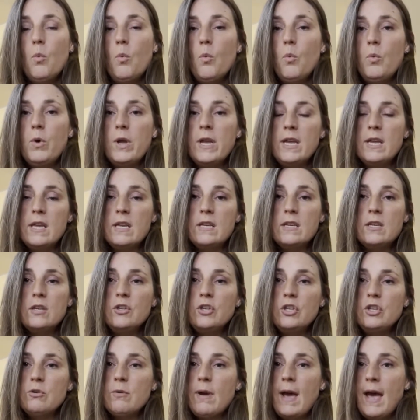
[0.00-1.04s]
When
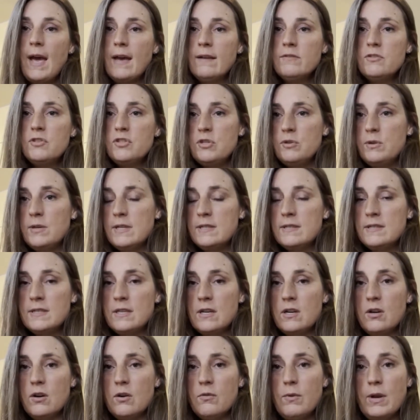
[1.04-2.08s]
you have students
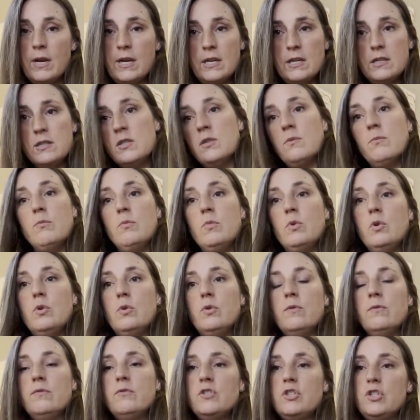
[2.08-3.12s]
that are ready to
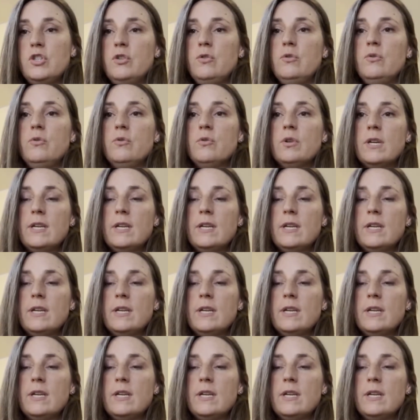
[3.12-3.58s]
move to